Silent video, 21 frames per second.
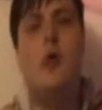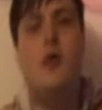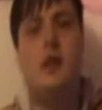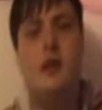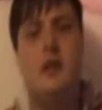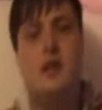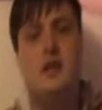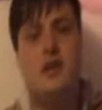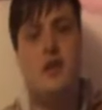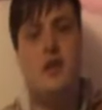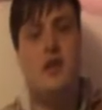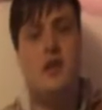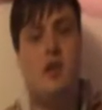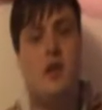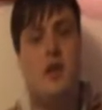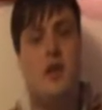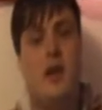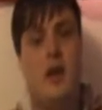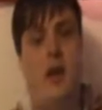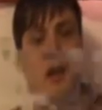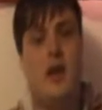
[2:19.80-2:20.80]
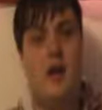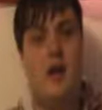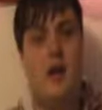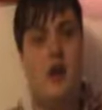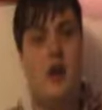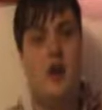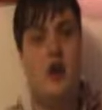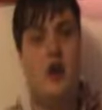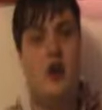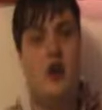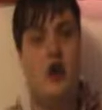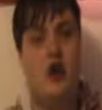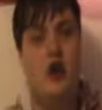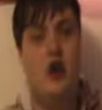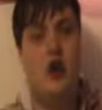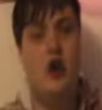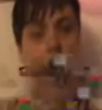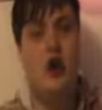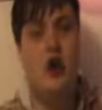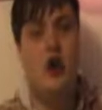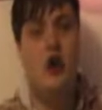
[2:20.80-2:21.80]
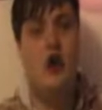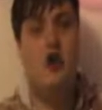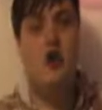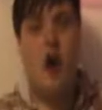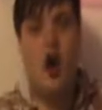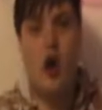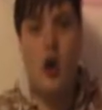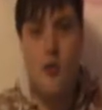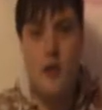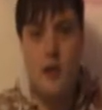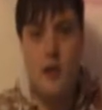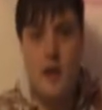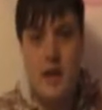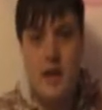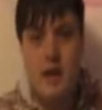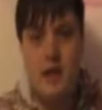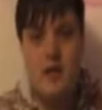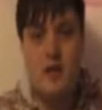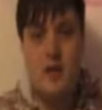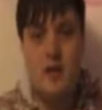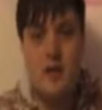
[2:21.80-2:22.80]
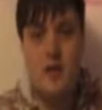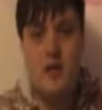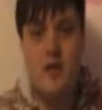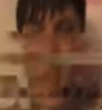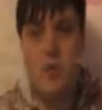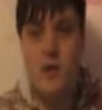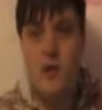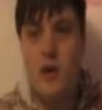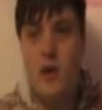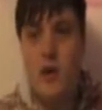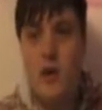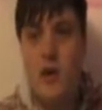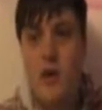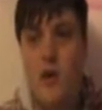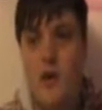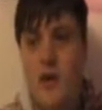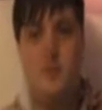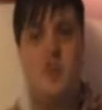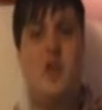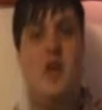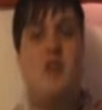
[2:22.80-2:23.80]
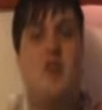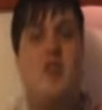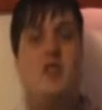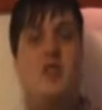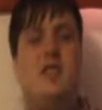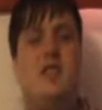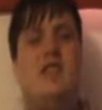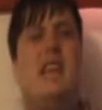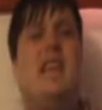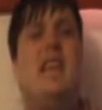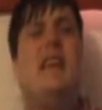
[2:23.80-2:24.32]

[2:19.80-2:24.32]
reason to care about her. No reason at all. Because she